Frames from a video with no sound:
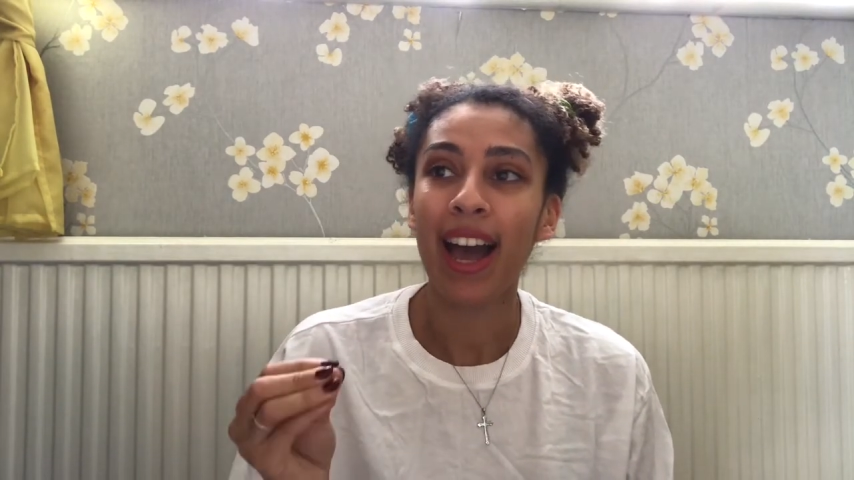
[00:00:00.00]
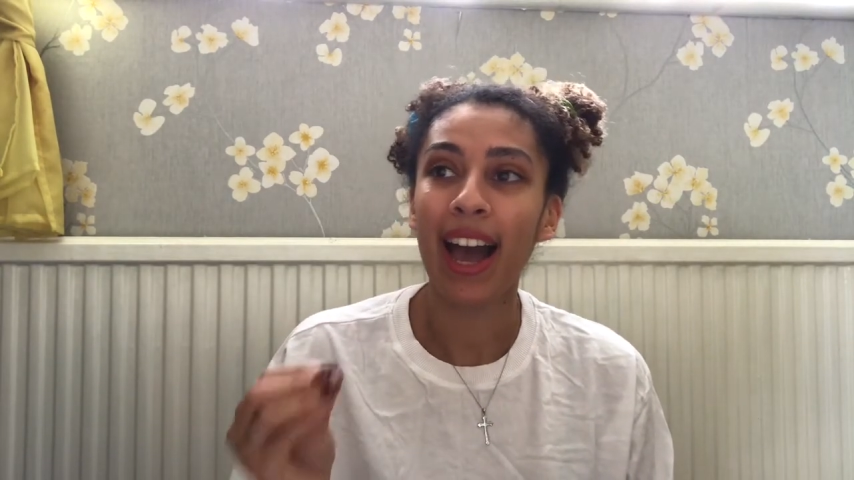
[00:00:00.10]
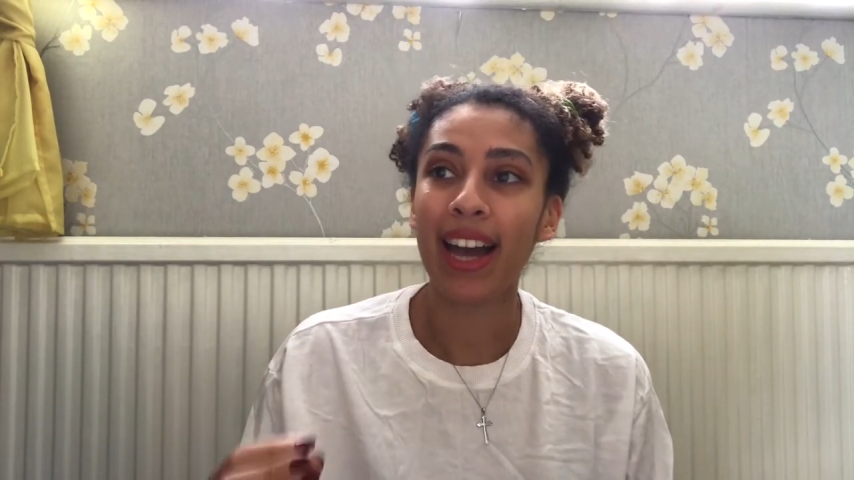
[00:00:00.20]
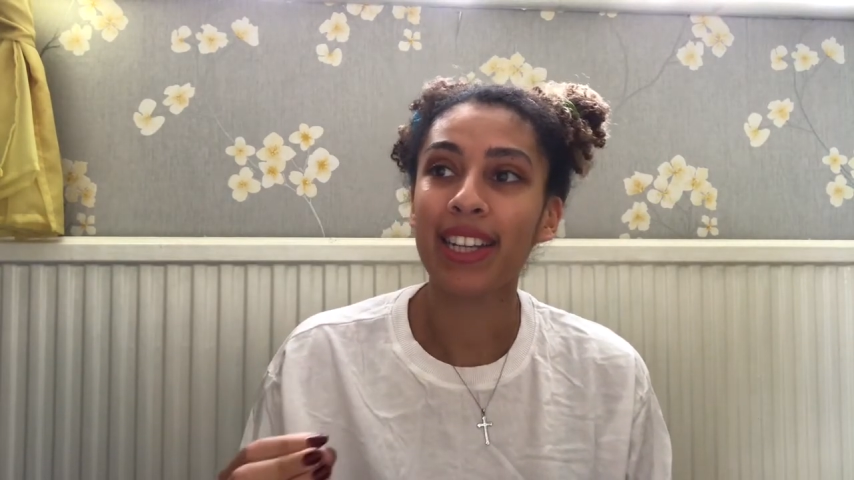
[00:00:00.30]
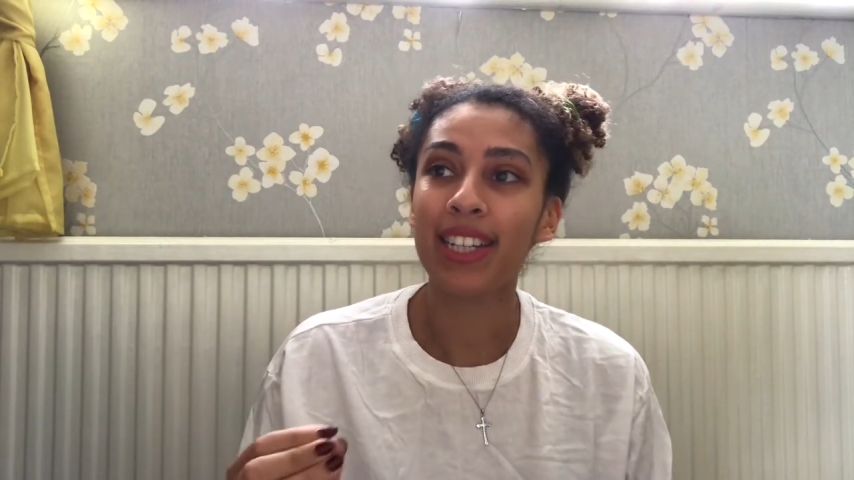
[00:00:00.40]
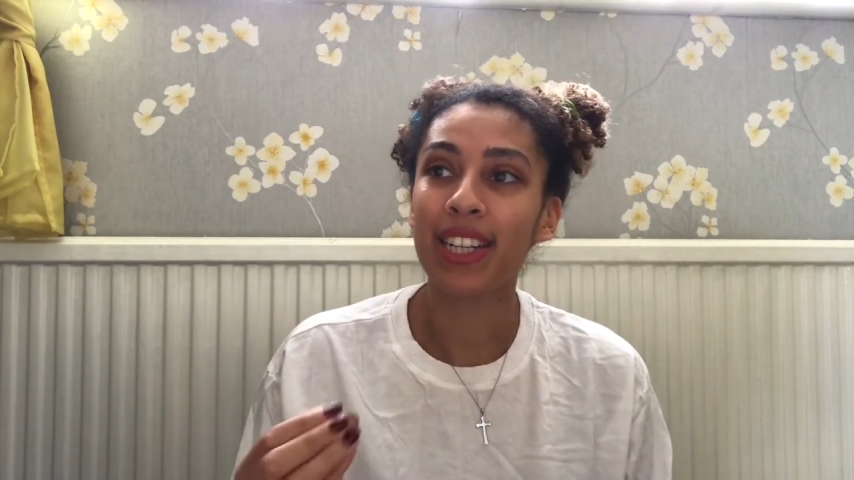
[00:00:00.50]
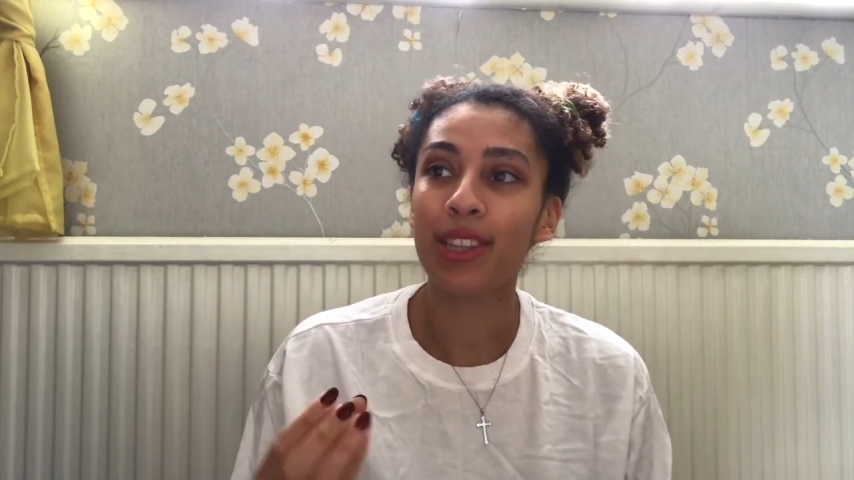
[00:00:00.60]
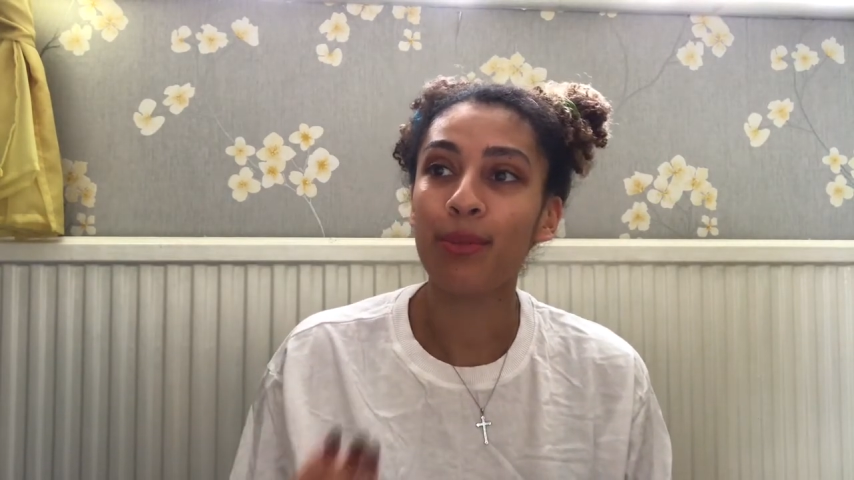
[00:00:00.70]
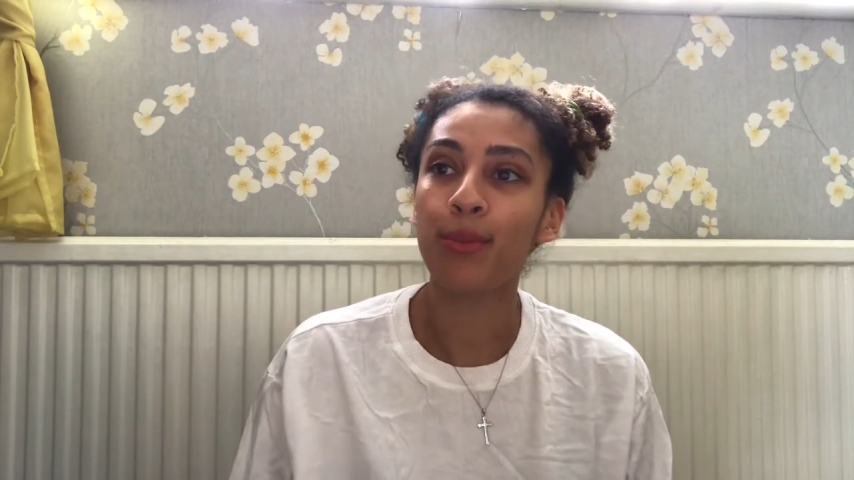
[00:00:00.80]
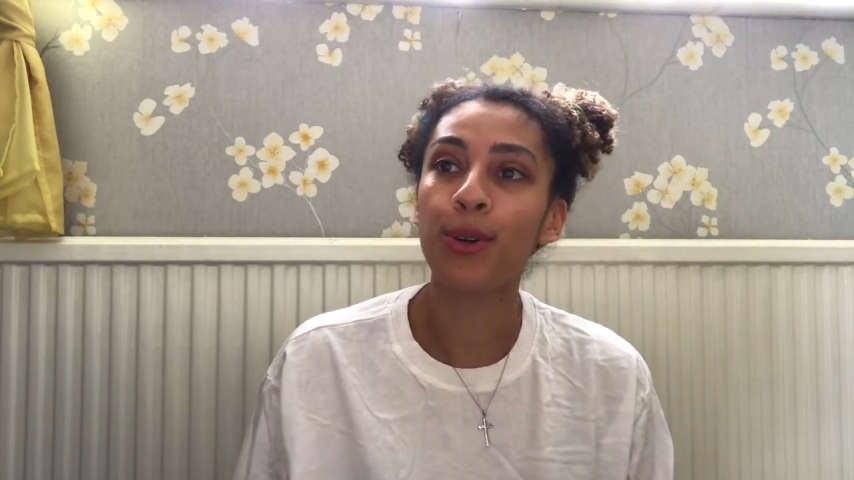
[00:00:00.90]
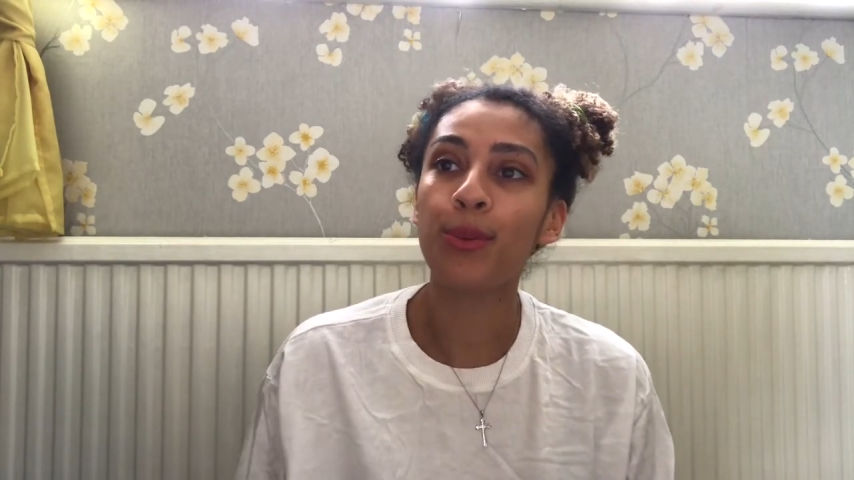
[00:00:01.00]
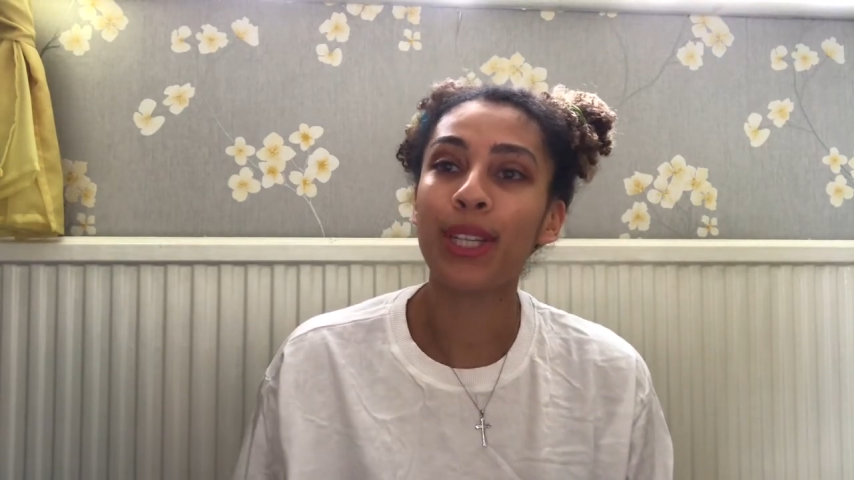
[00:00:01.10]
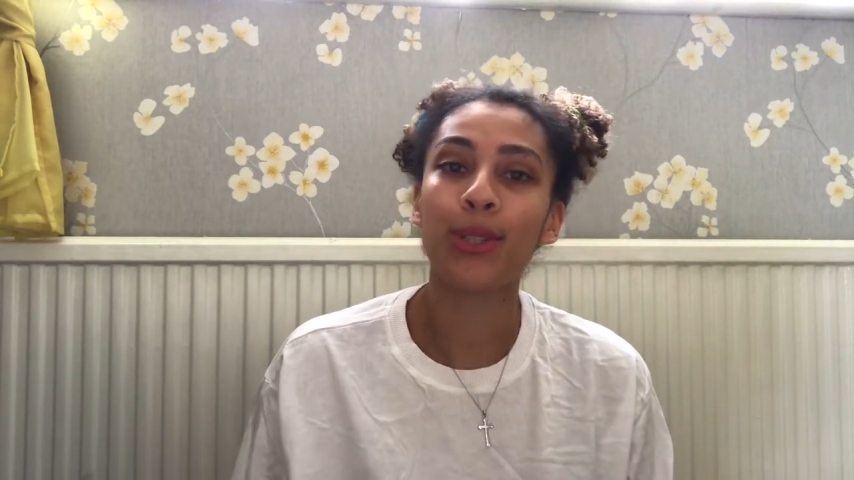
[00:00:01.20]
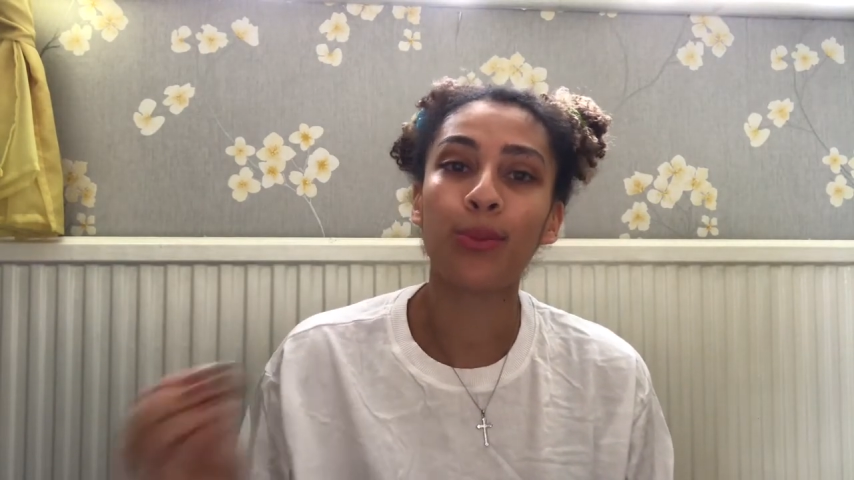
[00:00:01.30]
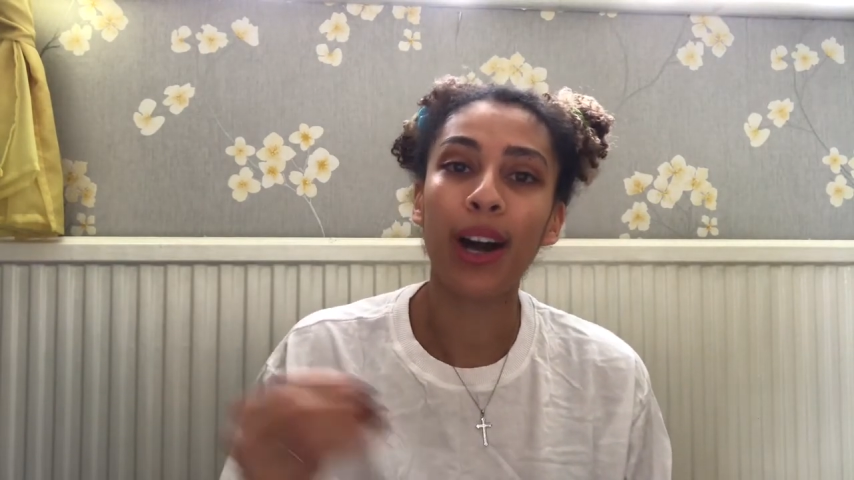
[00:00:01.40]
And the more
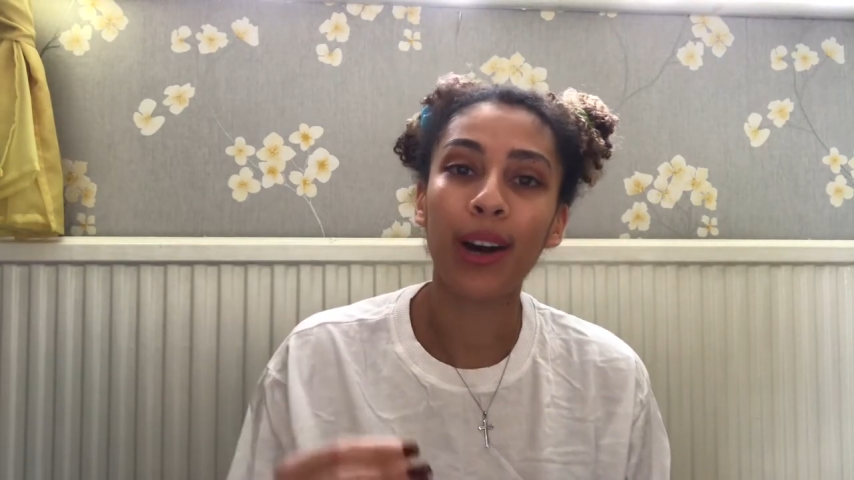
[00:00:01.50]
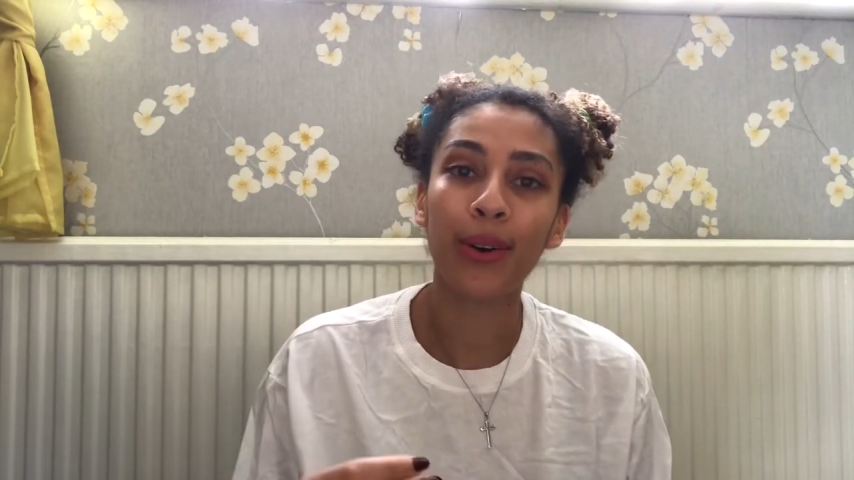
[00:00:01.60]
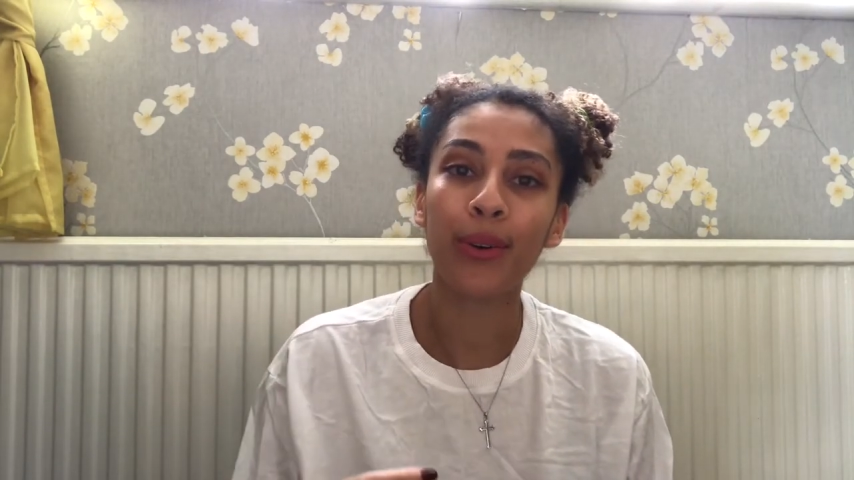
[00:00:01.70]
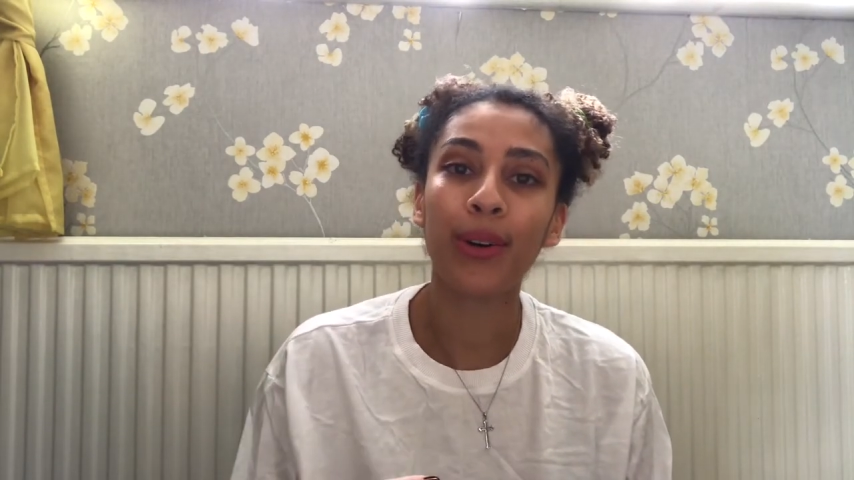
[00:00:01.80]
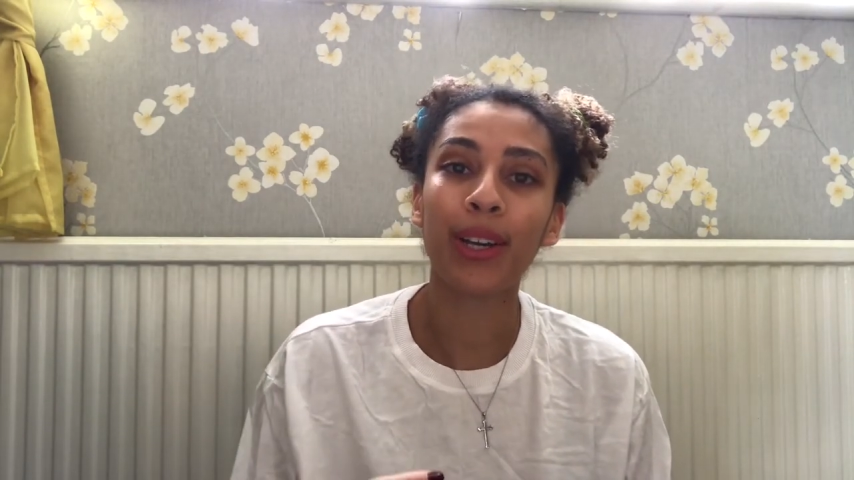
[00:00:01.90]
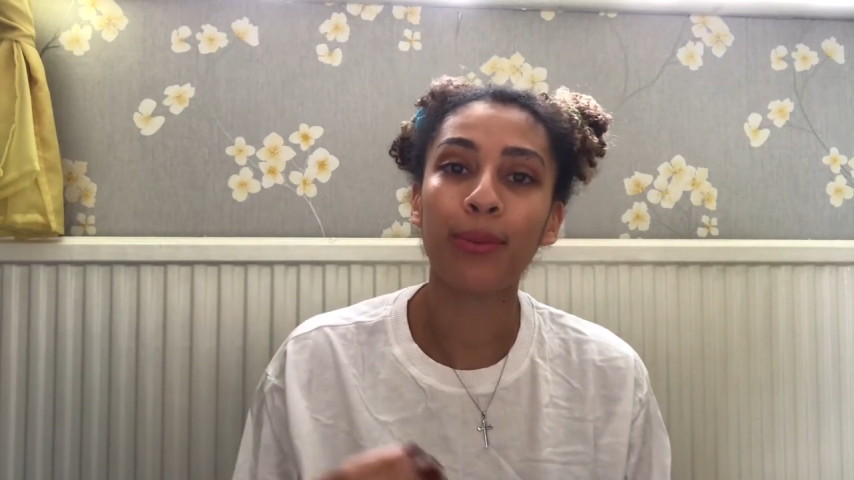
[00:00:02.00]
we dwell